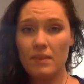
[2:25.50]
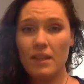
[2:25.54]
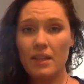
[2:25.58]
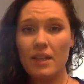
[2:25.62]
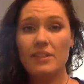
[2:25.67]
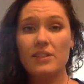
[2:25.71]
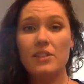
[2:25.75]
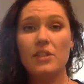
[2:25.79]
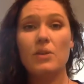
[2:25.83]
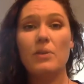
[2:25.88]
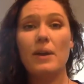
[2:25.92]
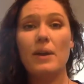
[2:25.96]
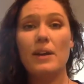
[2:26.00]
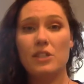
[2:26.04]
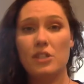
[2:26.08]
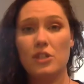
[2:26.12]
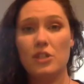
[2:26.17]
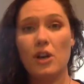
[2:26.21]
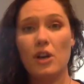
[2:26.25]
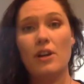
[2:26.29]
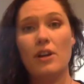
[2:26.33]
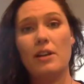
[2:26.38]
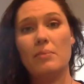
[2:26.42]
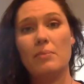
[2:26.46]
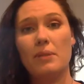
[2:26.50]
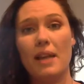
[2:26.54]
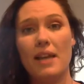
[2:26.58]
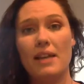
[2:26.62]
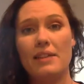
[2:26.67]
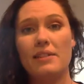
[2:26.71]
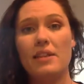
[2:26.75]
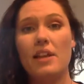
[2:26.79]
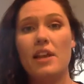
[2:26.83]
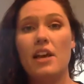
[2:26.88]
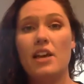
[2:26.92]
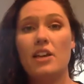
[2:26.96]
It's a great starting
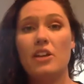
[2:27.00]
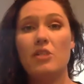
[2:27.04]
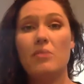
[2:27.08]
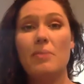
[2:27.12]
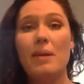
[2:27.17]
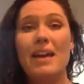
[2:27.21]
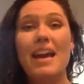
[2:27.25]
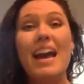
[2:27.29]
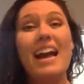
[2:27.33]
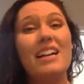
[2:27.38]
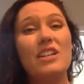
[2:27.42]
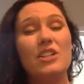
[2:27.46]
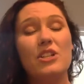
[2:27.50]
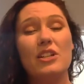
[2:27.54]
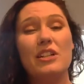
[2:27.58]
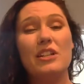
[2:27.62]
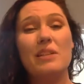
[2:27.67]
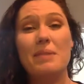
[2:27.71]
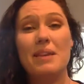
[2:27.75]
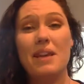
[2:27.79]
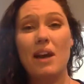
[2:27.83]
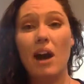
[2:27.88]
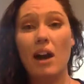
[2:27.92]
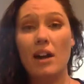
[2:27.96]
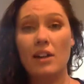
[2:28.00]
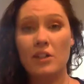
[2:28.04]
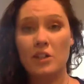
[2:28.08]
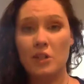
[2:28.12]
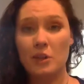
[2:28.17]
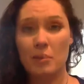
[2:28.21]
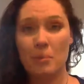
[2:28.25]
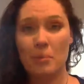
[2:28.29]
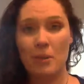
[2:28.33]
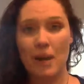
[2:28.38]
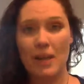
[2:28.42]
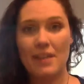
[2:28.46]
place. You may actually be
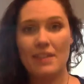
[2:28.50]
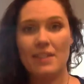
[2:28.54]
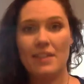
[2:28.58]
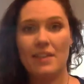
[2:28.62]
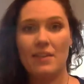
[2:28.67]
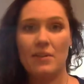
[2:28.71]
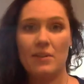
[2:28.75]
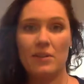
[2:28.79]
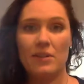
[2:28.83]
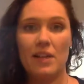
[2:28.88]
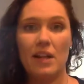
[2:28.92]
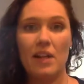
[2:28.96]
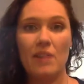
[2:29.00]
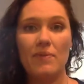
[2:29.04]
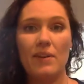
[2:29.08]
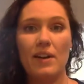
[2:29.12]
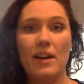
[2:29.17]
underpricing yourself.